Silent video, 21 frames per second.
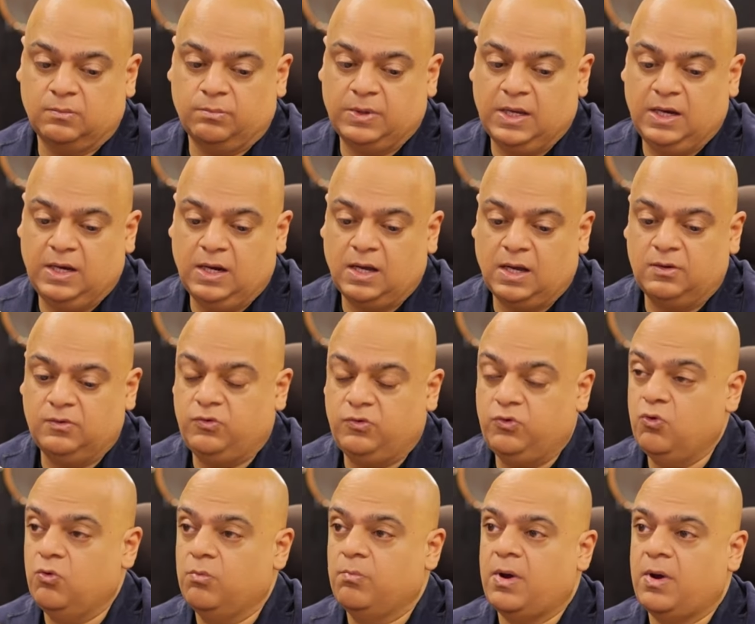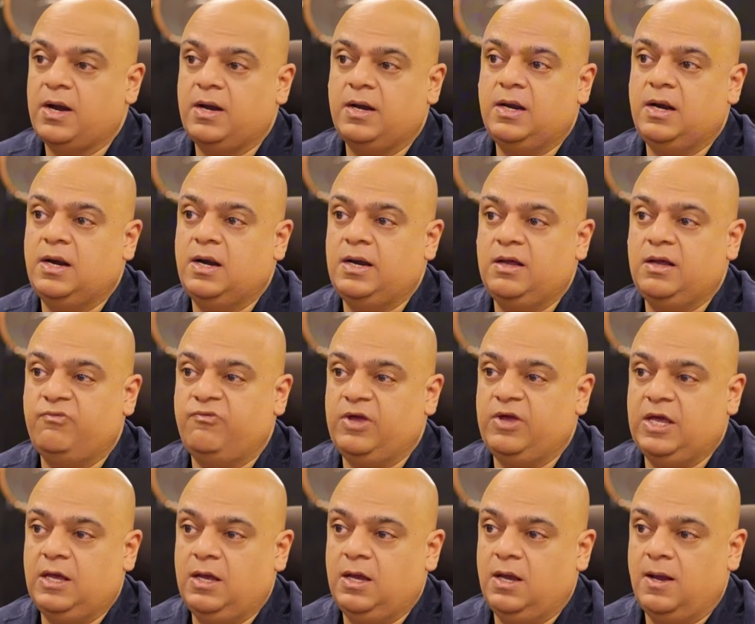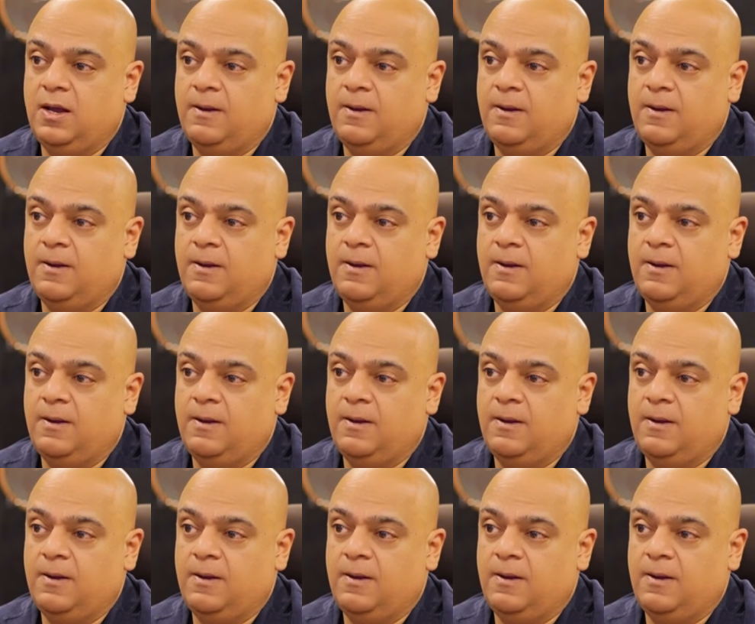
been consumed by DLD fee?